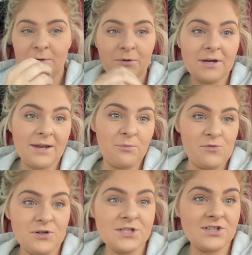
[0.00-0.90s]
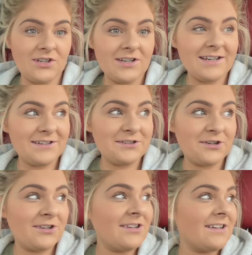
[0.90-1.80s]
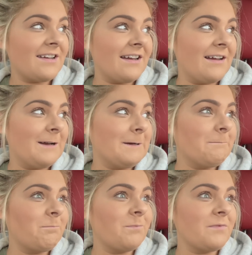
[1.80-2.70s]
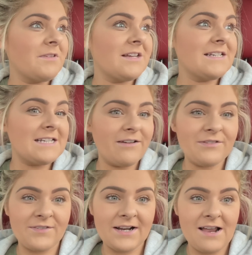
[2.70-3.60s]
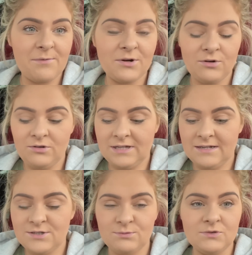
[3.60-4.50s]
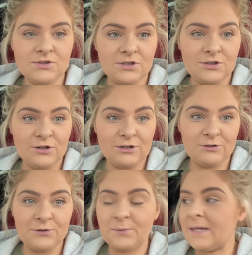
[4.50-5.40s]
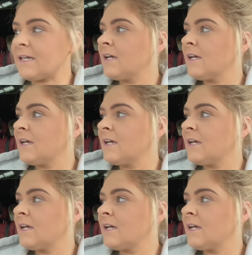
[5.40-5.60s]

getting washed out here now. Definitely very glad we got all that sewing done earlier on in the week.